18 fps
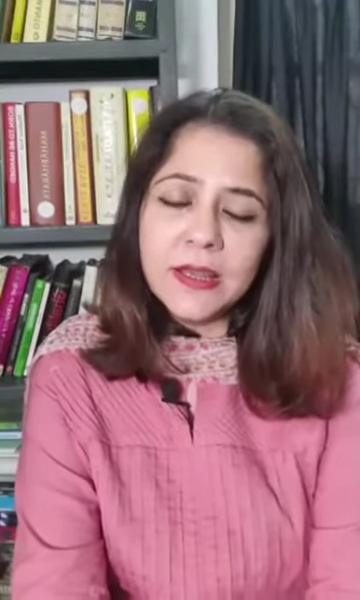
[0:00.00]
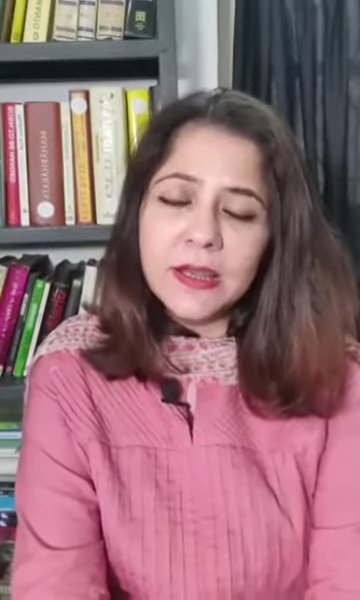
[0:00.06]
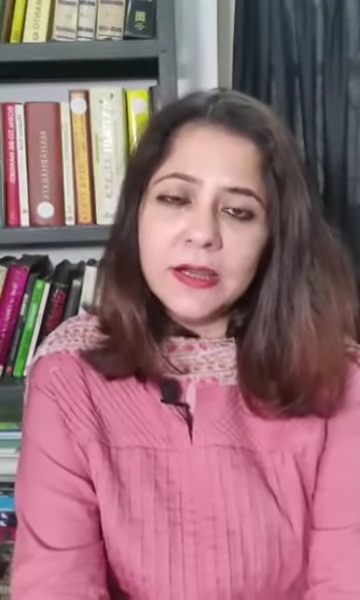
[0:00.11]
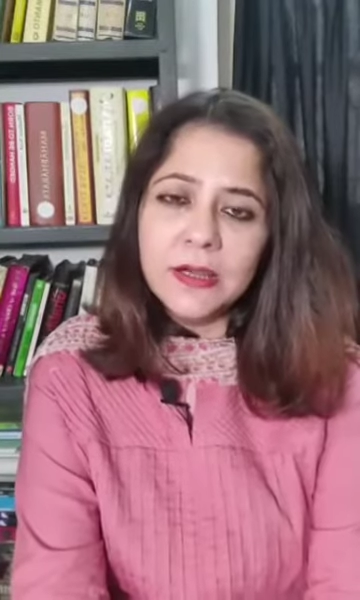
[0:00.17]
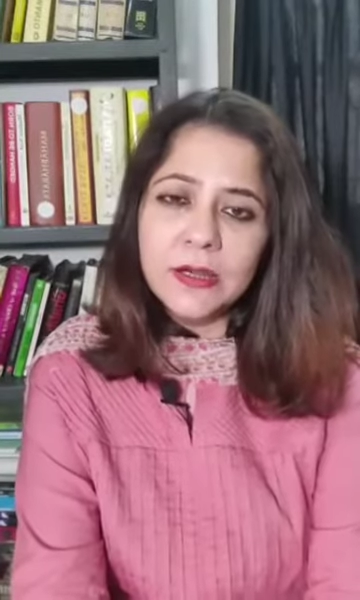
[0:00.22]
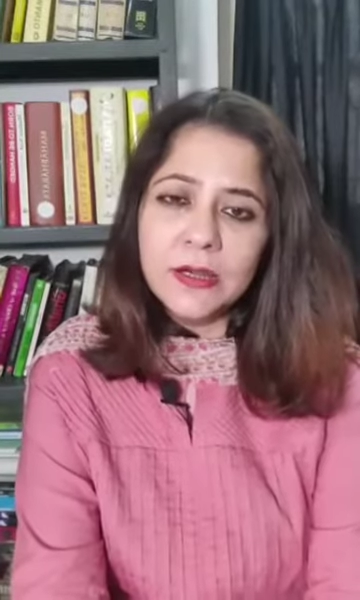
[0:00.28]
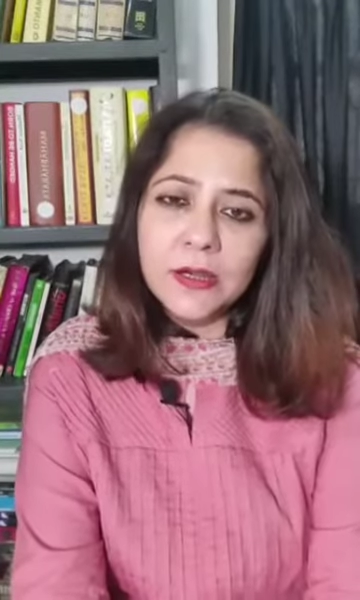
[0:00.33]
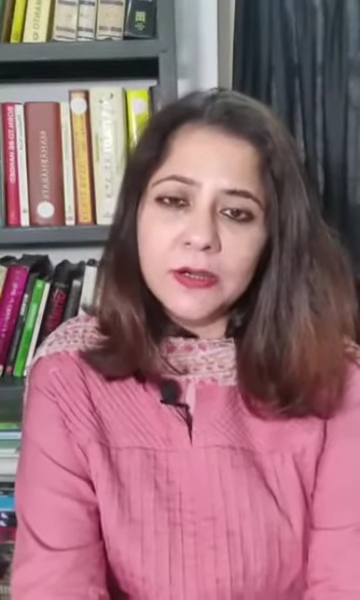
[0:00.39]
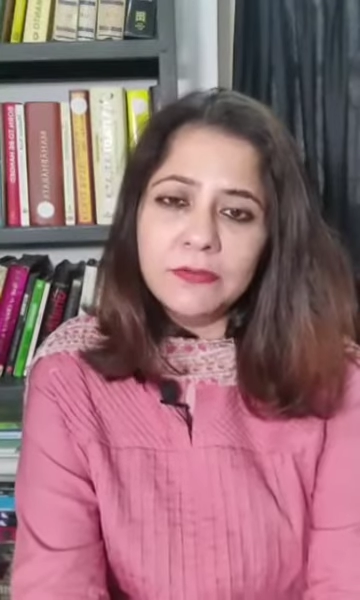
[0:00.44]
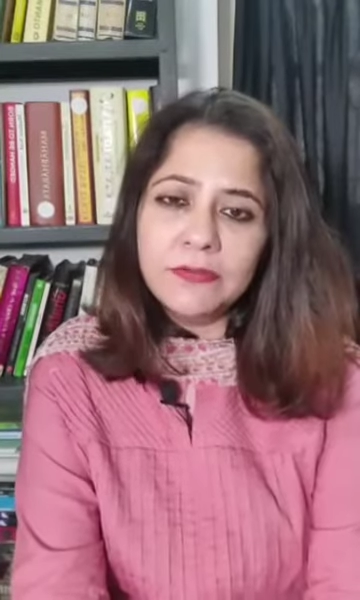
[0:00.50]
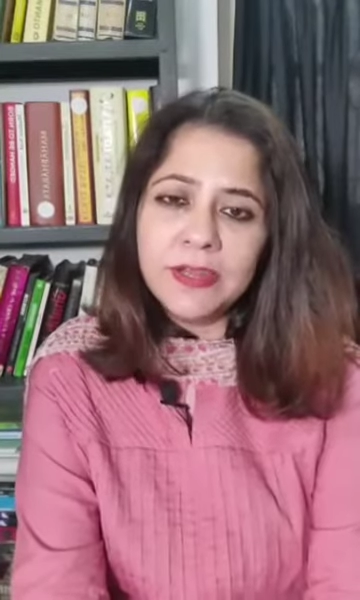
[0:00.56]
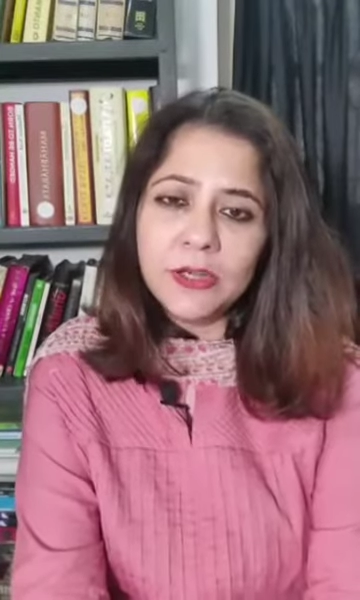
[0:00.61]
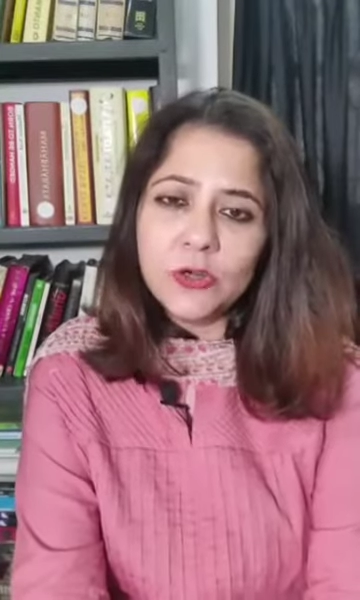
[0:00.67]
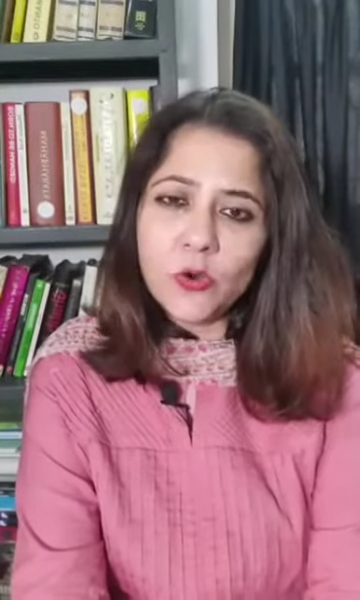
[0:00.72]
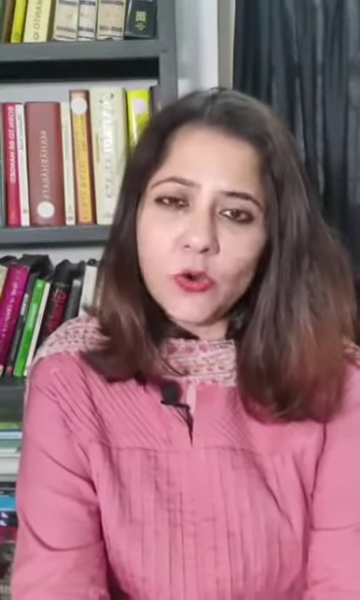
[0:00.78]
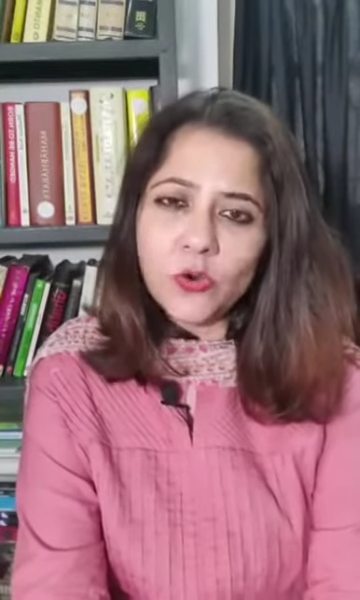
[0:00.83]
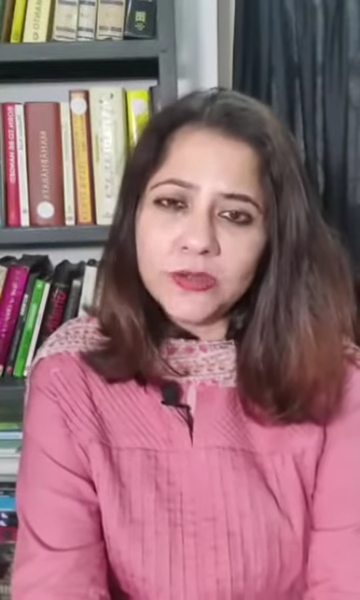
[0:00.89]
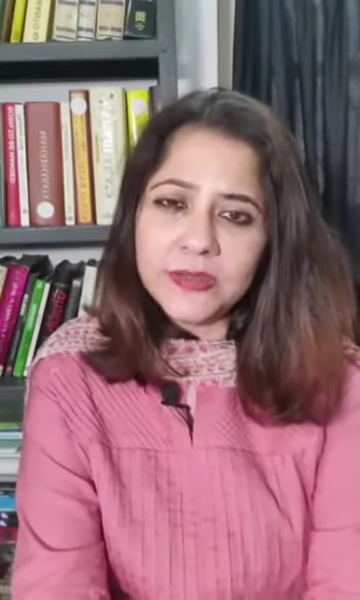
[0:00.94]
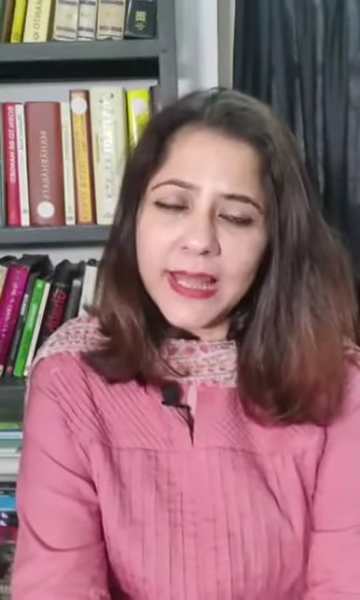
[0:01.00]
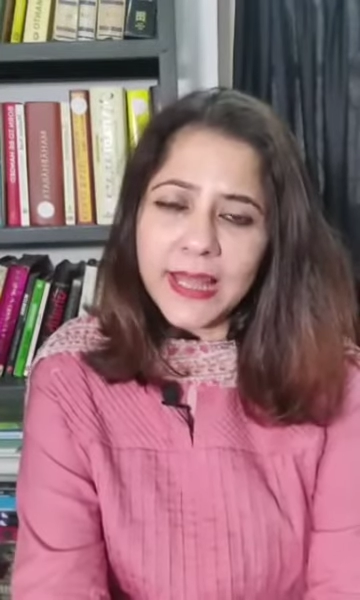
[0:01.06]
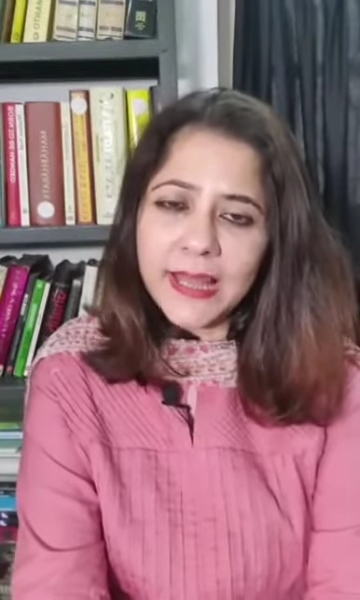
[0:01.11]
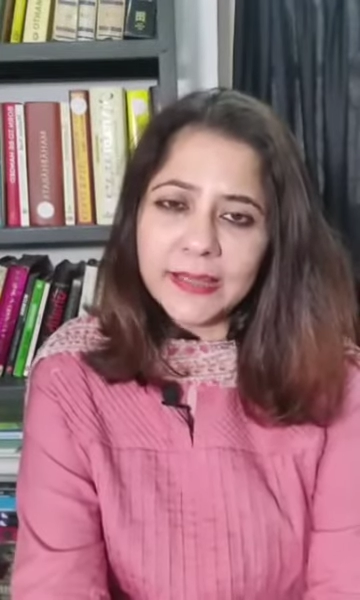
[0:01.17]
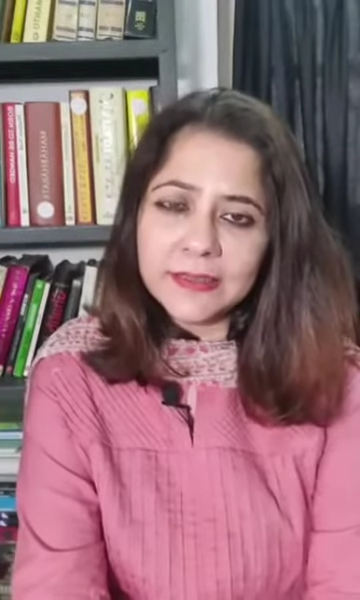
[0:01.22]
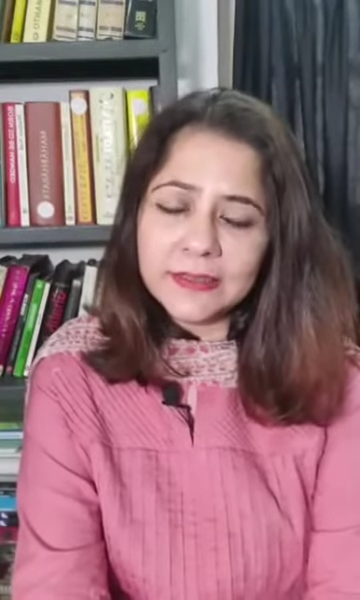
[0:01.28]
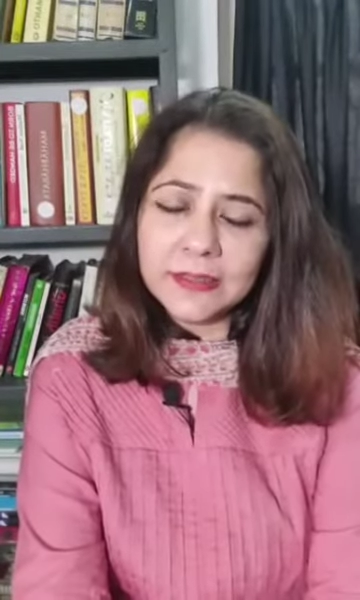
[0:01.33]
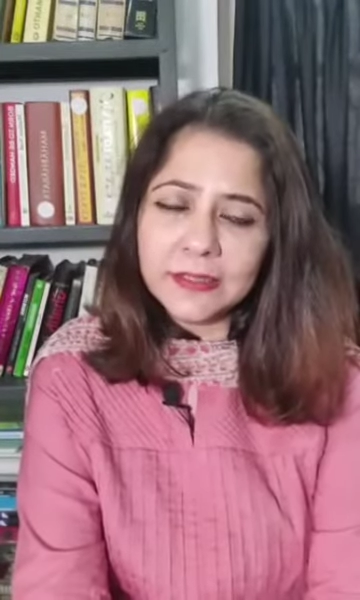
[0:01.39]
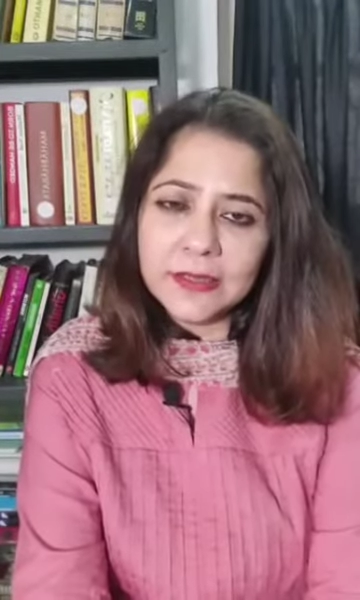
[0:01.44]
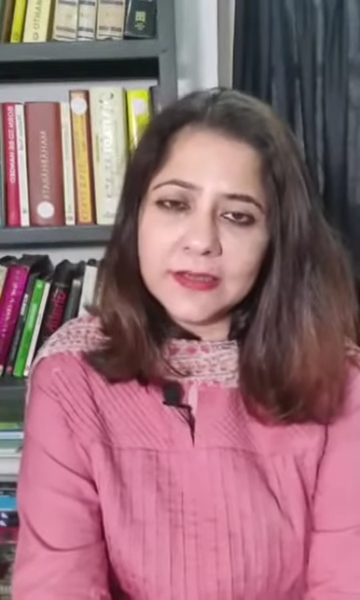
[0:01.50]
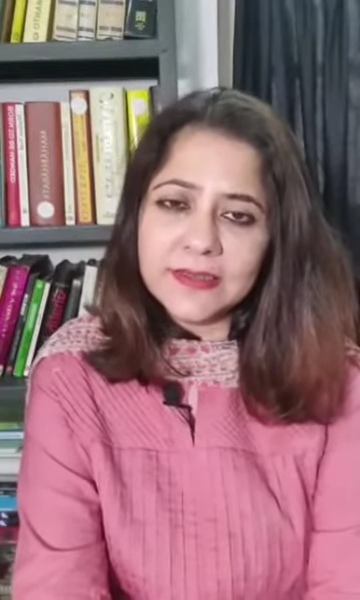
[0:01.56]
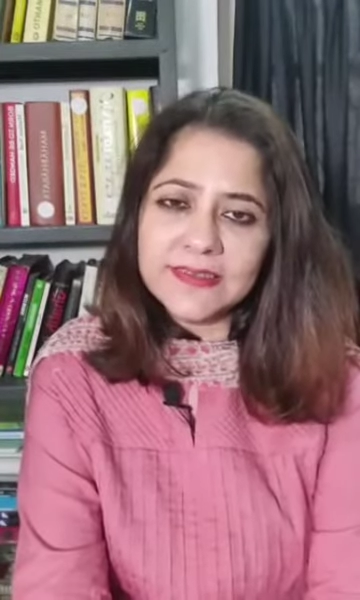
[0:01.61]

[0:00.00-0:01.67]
Uh, we know that uh,